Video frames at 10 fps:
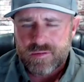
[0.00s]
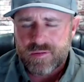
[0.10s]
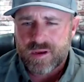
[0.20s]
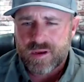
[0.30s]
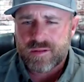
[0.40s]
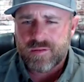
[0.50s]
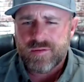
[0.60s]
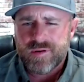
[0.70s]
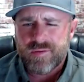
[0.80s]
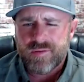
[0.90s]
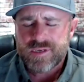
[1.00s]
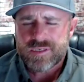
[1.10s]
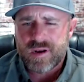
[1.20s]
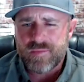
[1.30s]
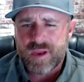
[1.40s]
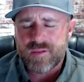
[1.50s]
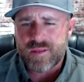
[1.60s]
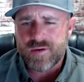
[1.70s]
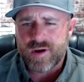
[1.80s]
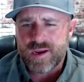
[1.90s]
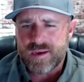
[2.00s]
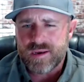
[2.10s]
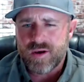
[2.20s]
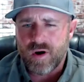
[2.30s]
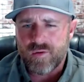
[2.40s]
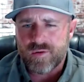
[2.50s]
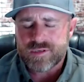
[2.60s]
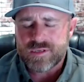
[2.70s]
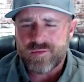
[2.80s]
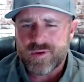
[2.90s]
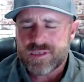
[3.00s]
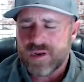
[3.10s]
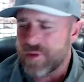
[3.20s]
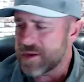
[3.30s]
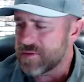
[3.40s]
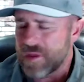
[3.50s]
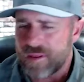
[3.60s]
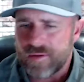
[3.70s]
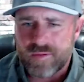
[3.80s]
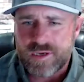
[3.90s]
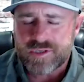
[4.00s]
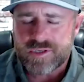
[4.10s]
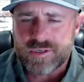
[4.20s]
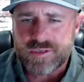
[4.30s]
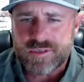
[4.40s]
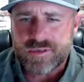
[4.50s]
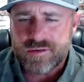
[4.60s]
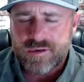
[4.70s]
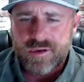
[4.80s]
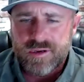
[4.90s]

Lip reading: Like the reason I make leather ID collars and the reason I make leather leashes and